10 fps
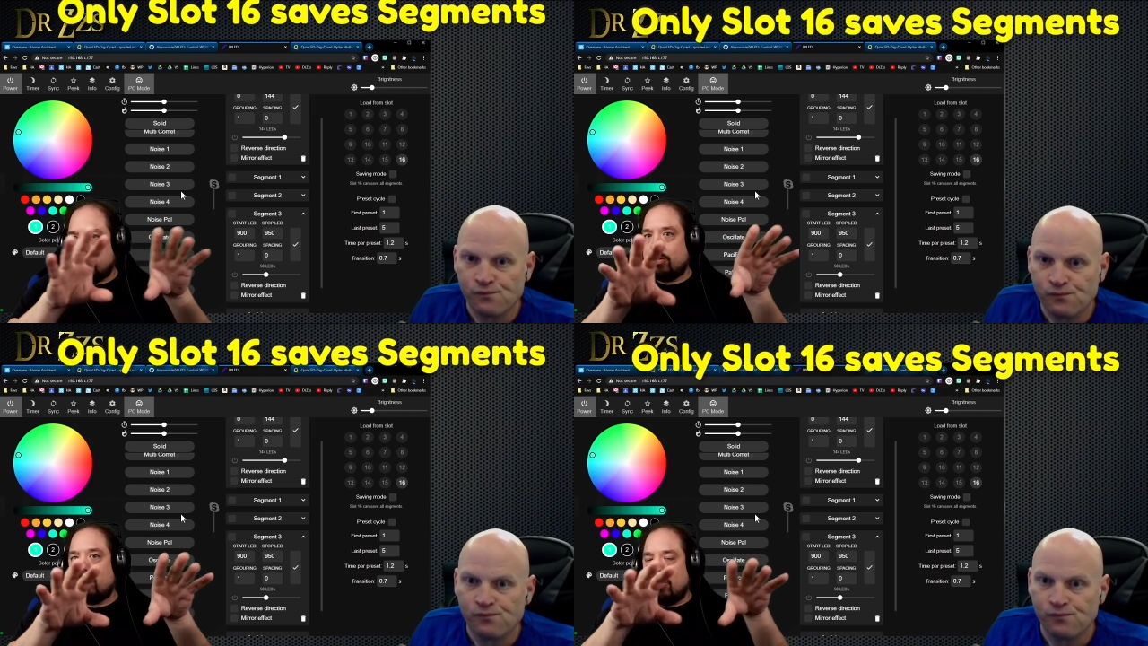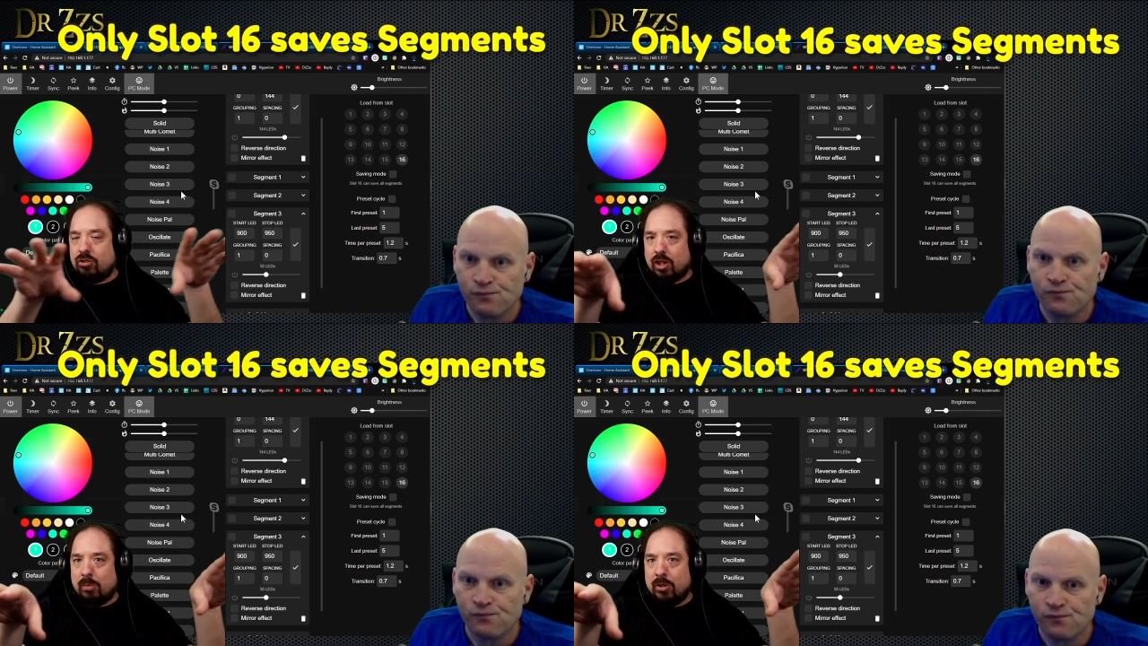
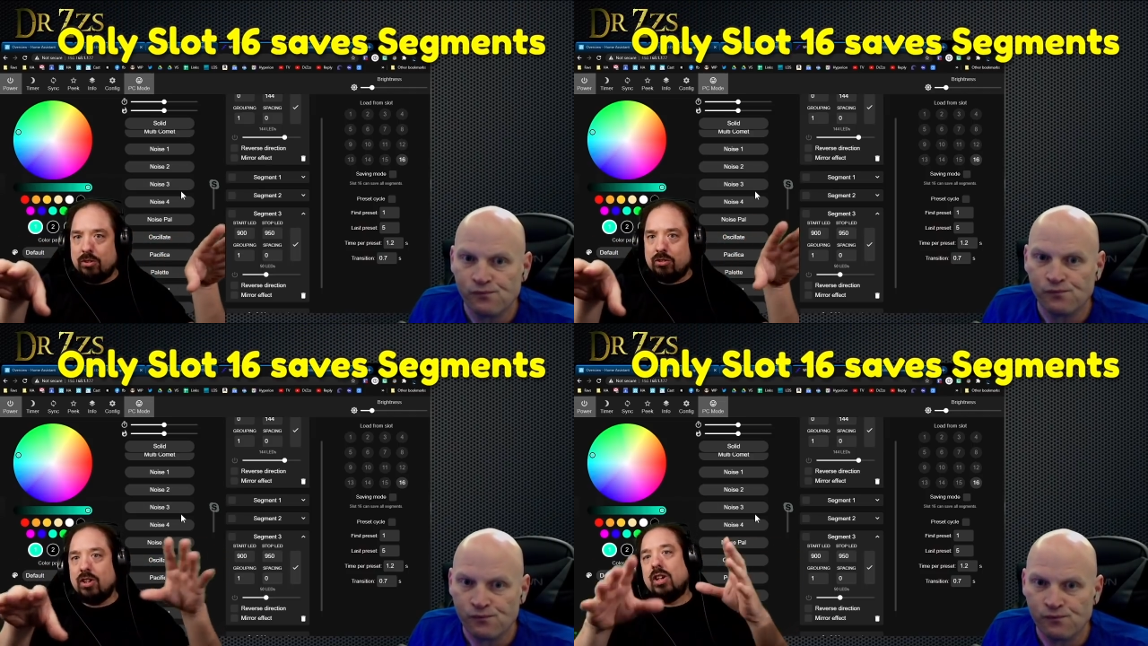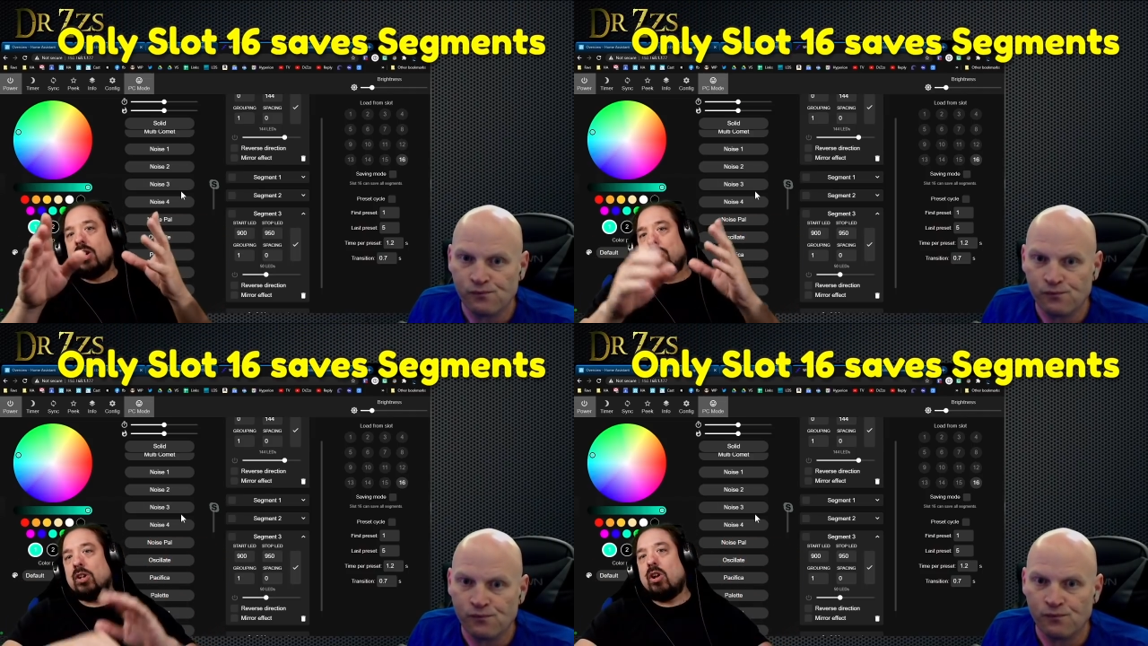Speaker 1: segments. But
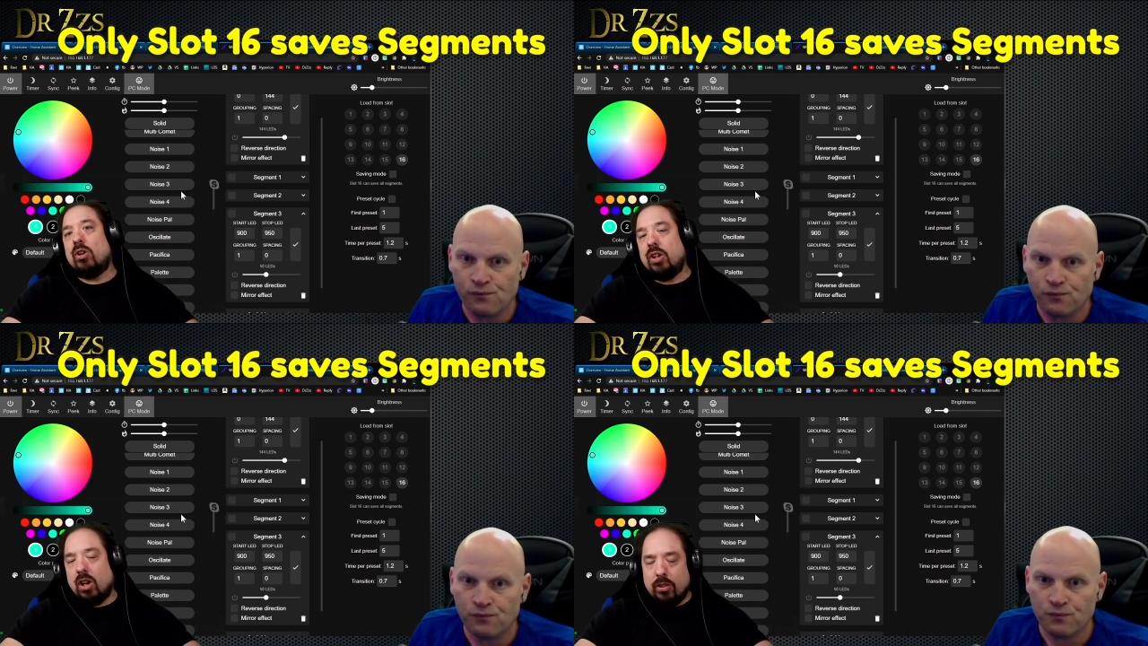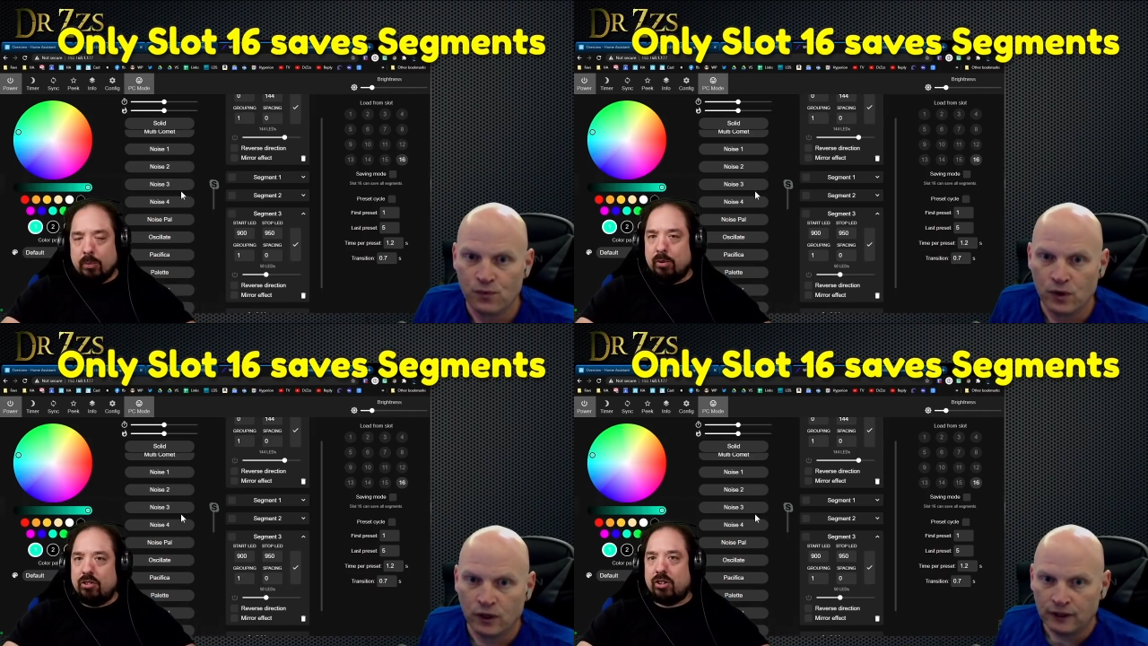all the other preset
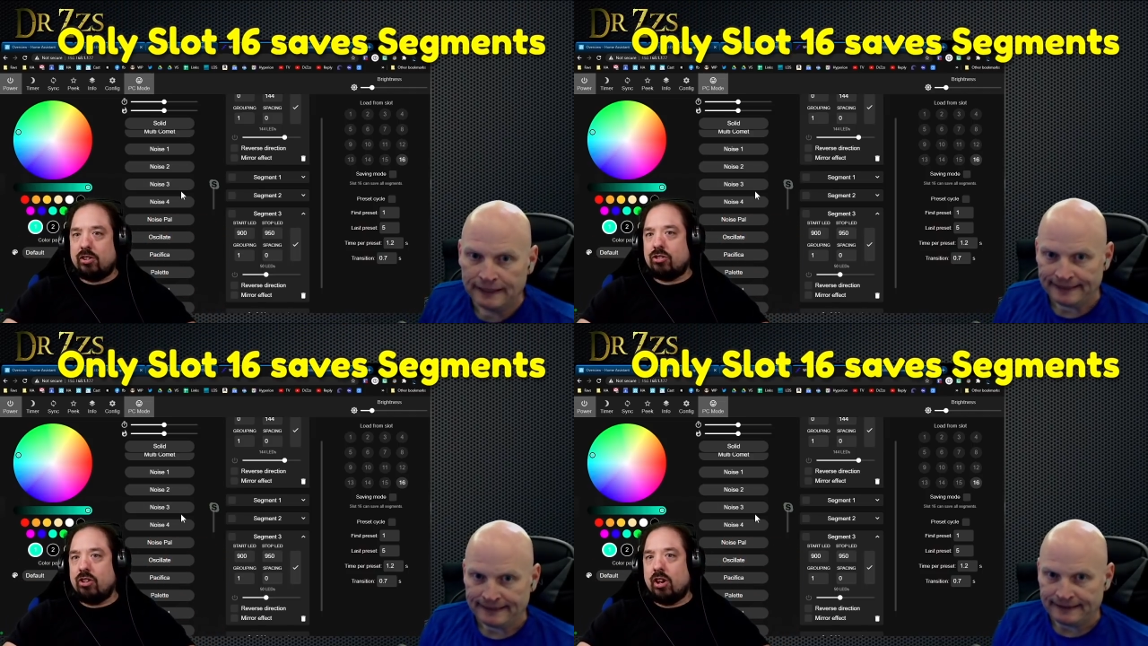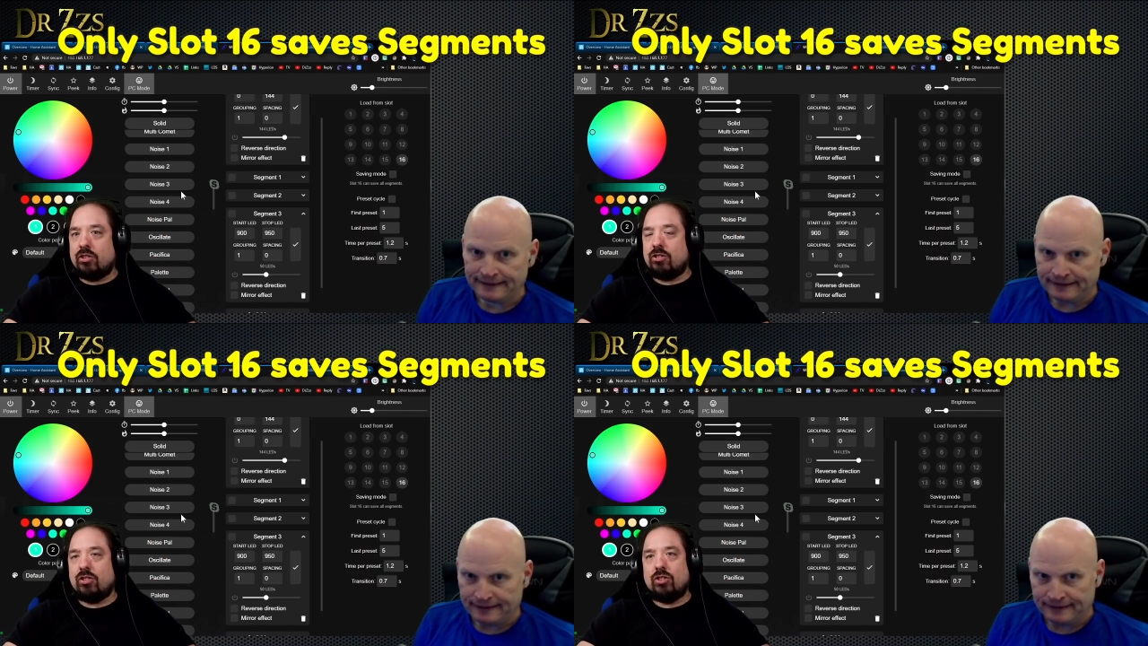slots
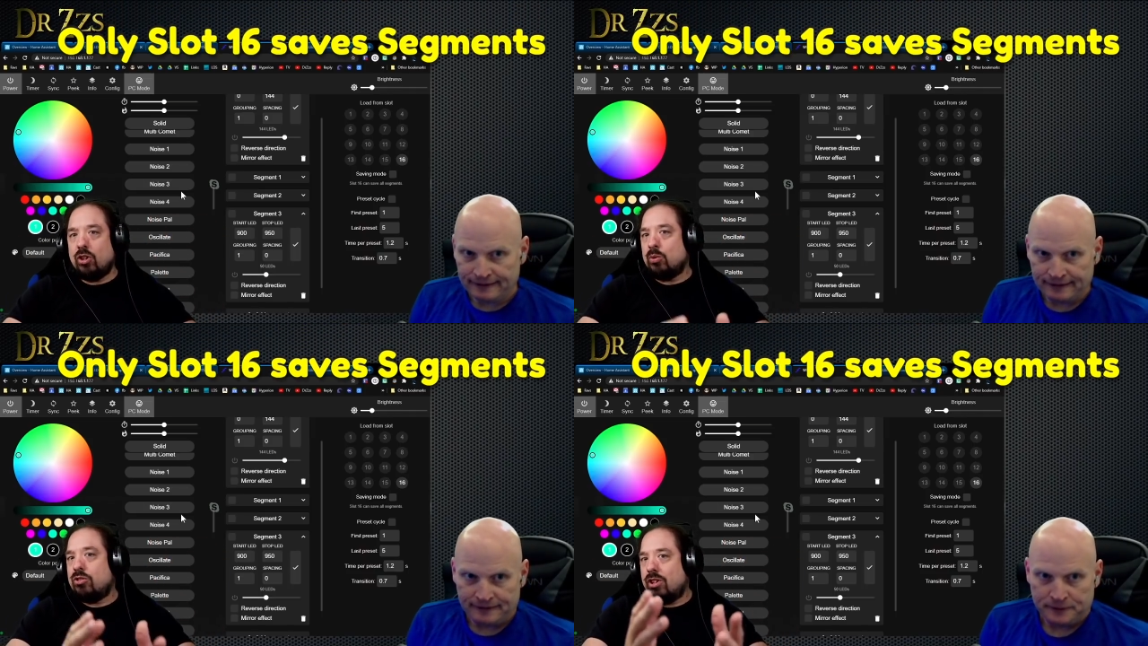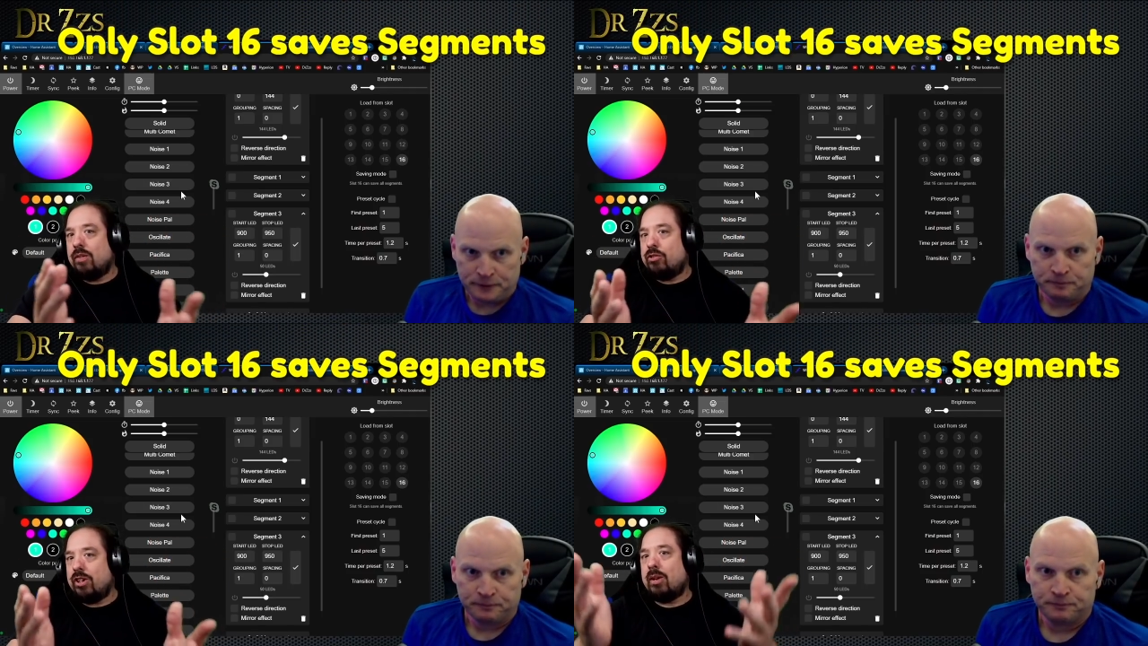don't save
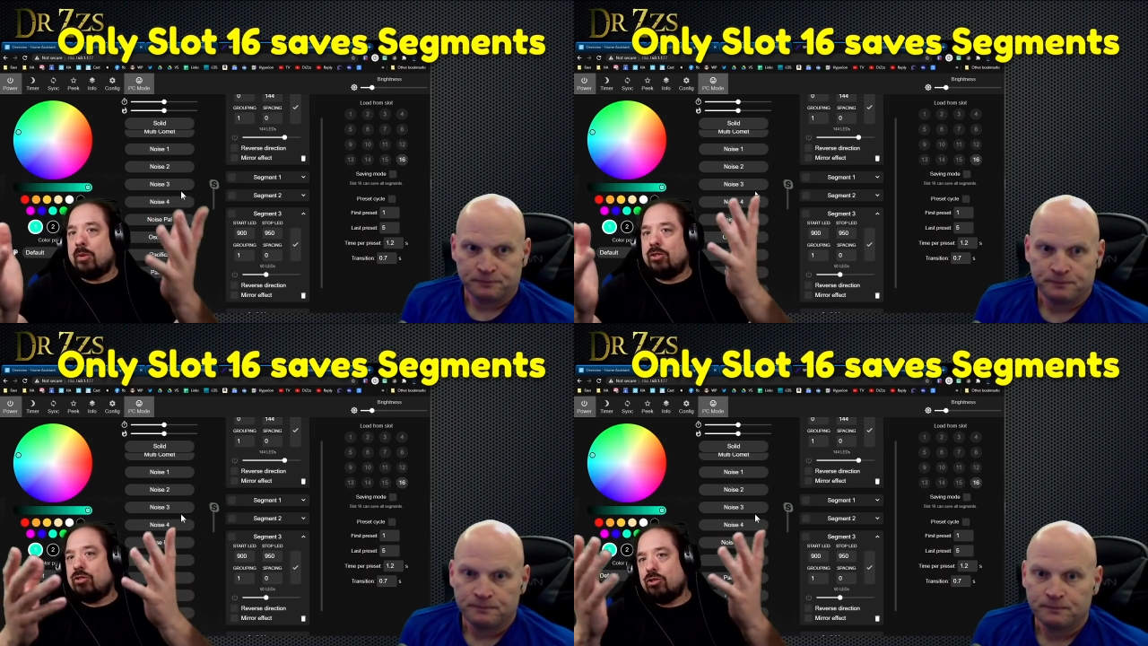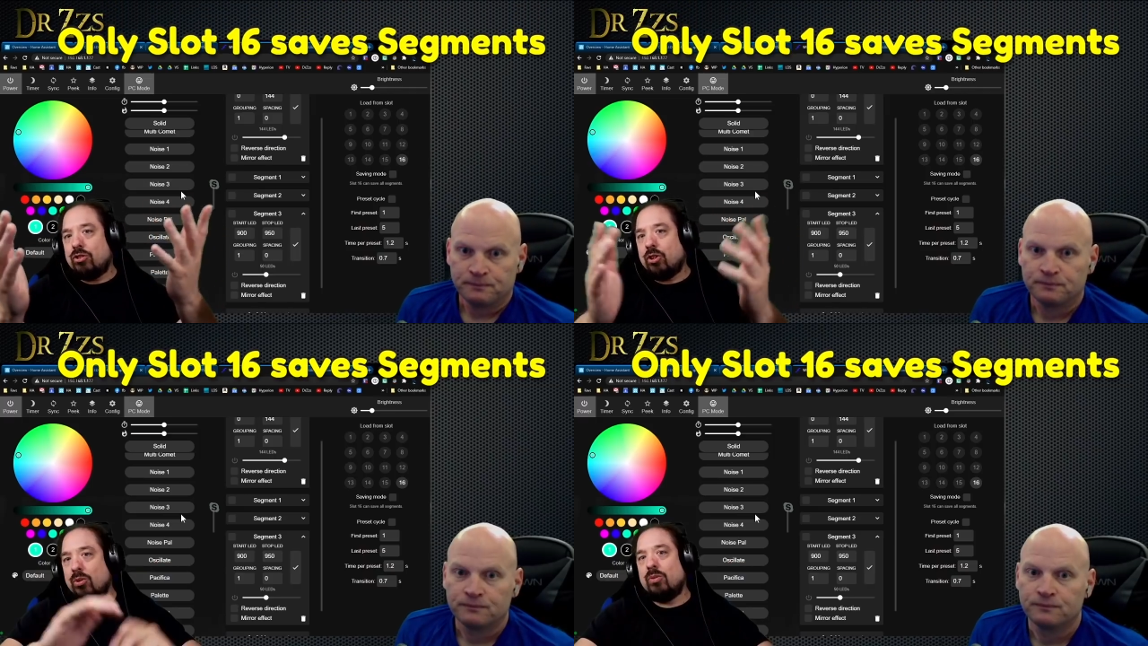segments. So
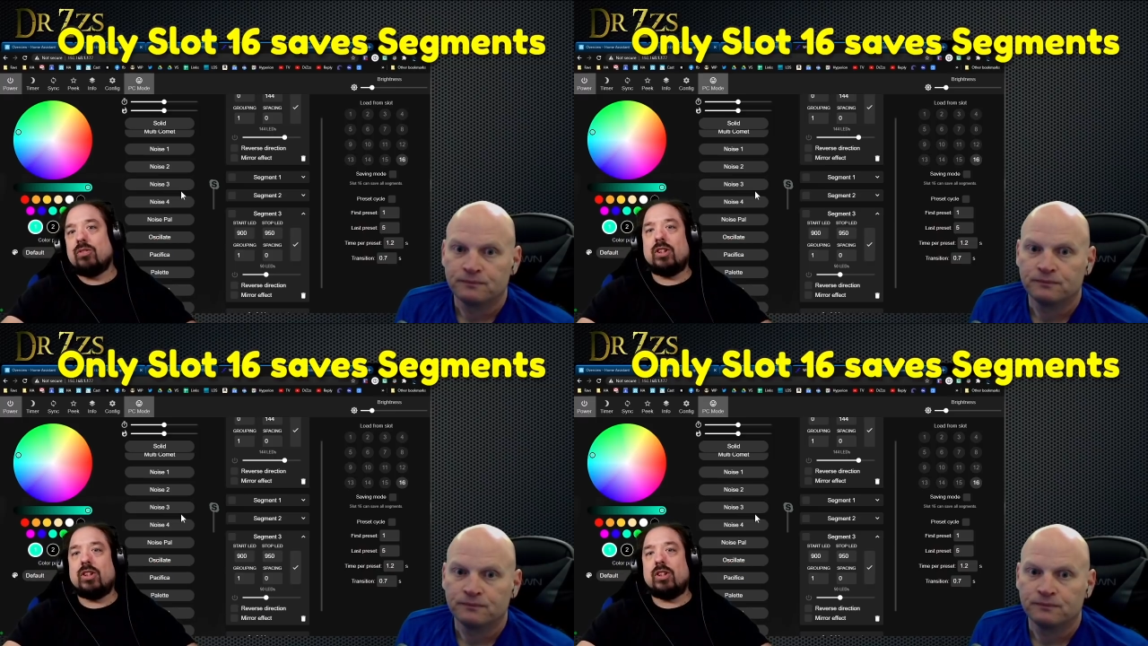yeah.